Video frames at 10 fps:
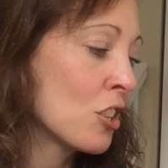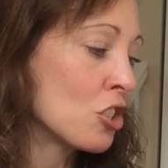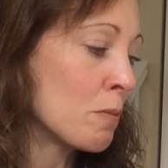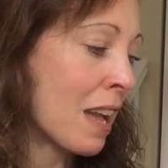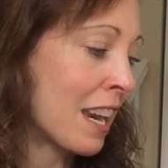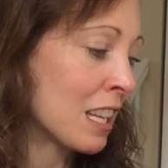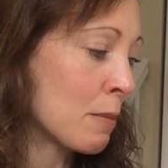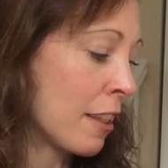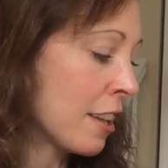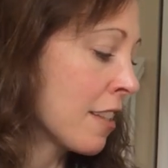She patted
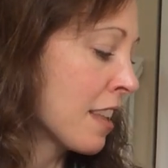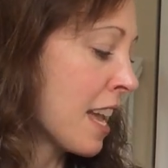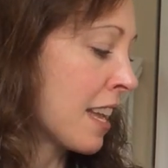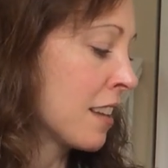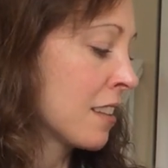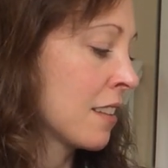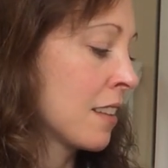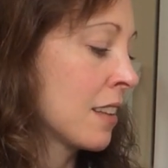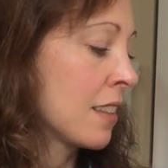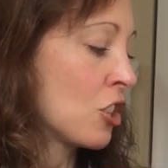Camilla on the head,
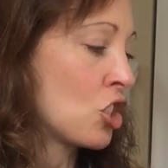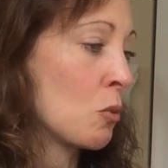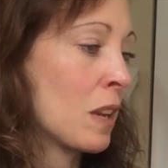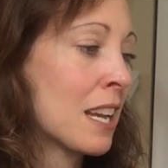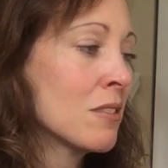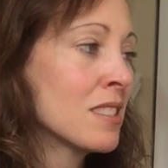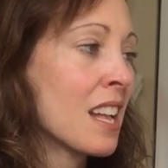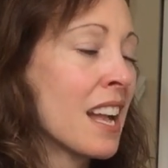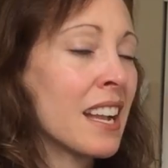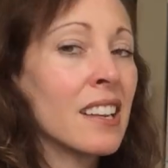and she went
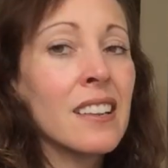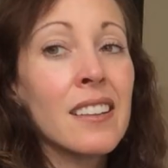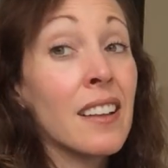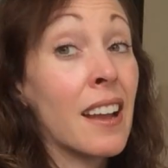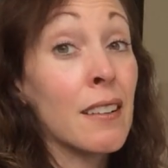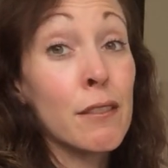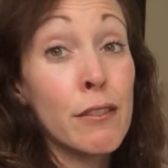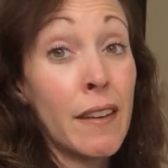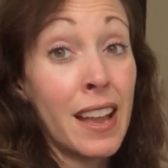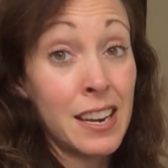outside and
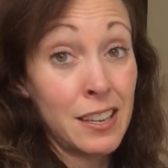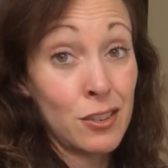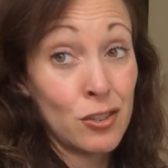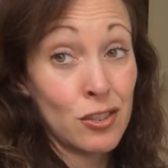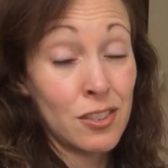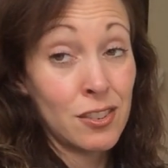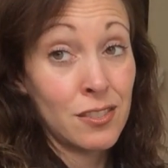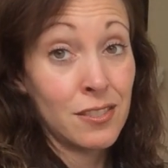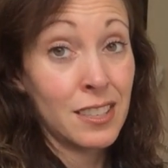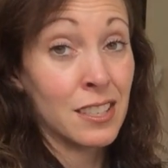vanished
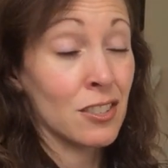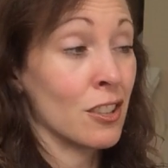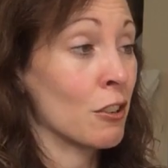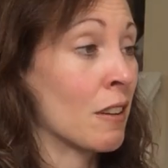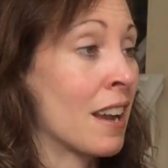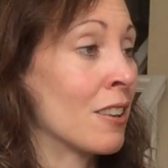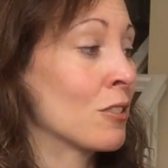into the crowd.